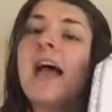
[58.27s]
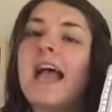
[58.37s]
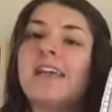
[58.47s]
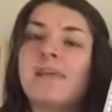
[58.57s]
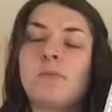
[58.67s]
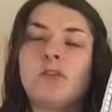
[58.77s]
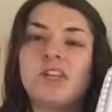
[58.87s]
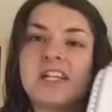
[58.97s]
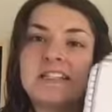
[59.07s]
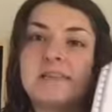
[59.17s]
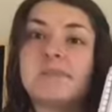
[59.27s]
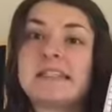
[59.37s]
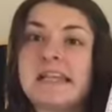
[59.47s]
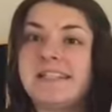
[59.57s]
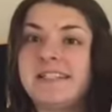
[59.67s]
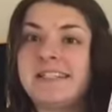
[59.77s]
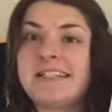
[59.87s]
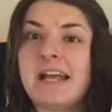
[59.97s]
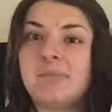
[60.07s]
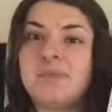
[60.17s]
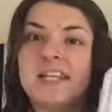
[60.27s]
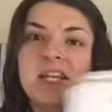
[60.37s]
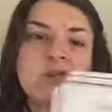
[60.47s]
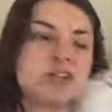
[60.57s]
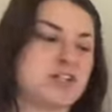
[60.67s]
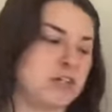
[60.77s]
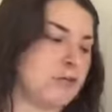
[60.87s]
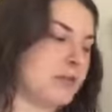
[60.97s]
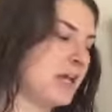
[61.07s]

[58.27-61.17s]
and then we'll look at some sentence stems that you could do.